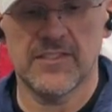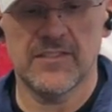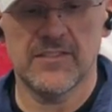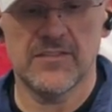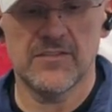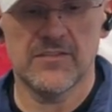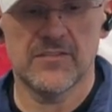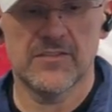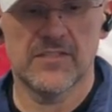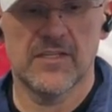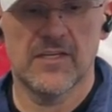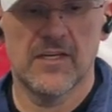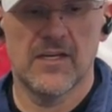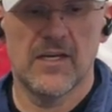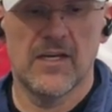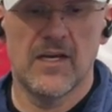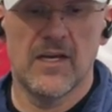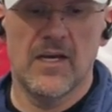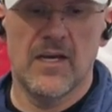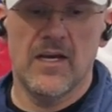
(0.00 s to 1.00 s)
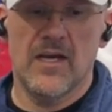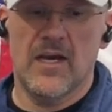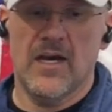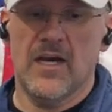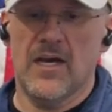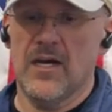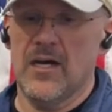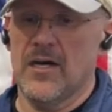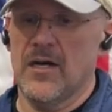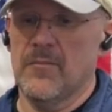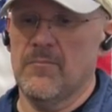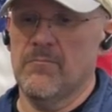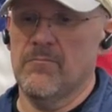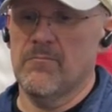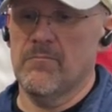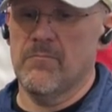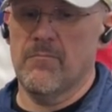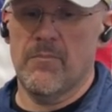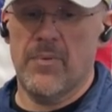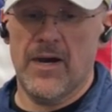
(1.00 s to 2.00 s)
is um,
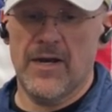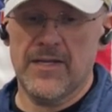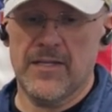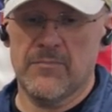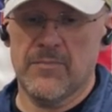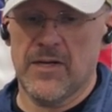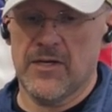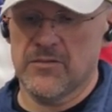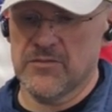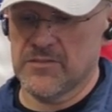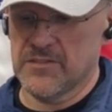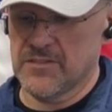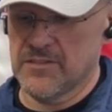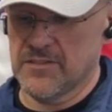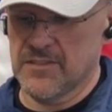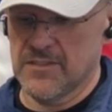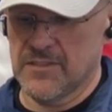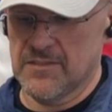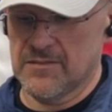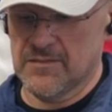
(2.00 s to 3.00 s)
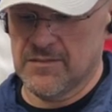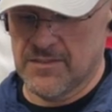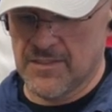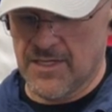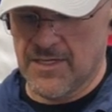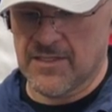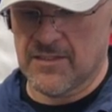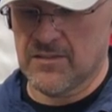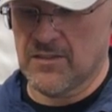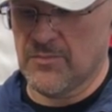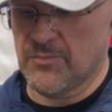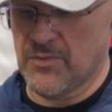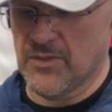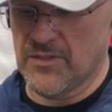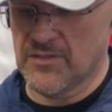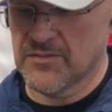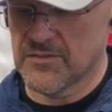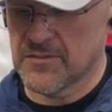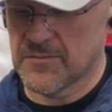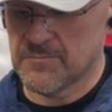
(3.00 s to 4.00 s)
body mounted, not
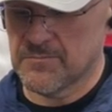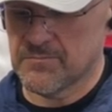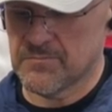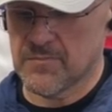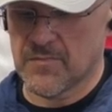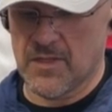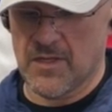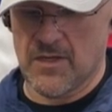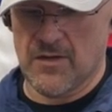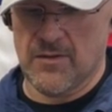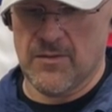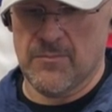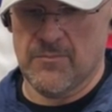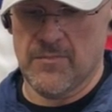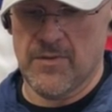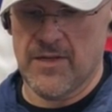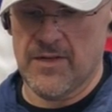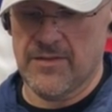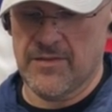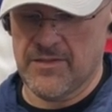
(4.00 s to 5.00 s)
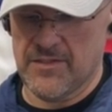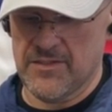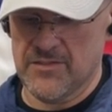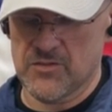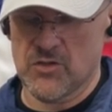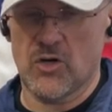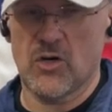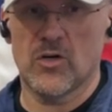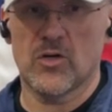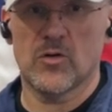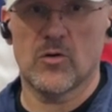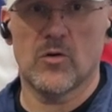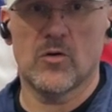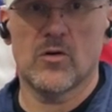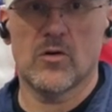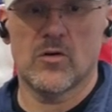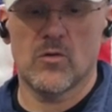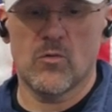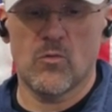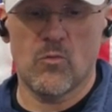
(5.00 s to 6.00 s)
clipless. Um, and these are
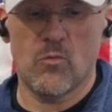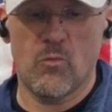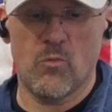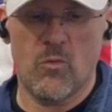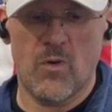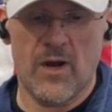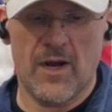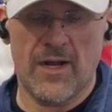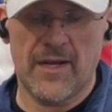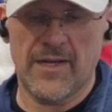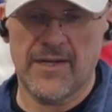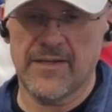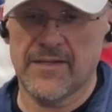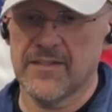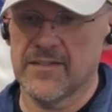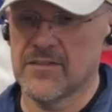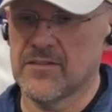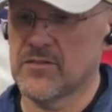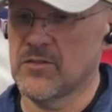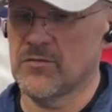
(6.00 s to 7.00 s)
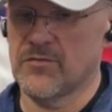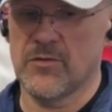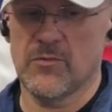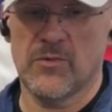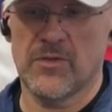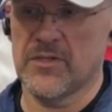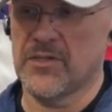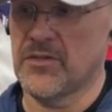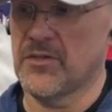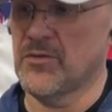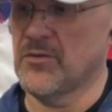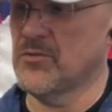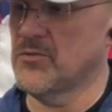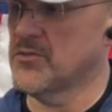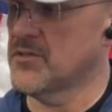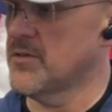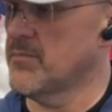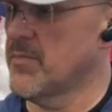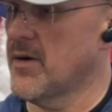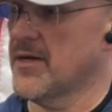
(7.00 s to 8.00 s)
wide. So if you wanted to
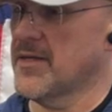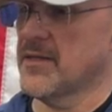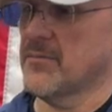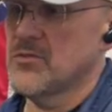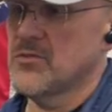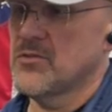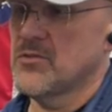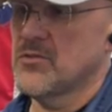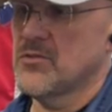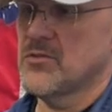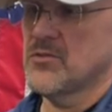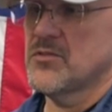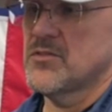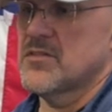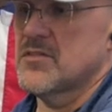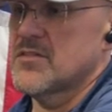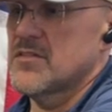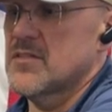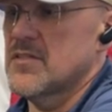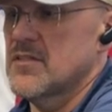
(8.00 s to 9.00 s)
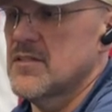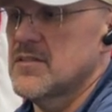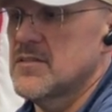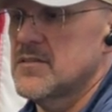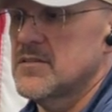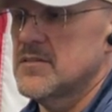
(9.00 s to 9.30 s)
use the body posts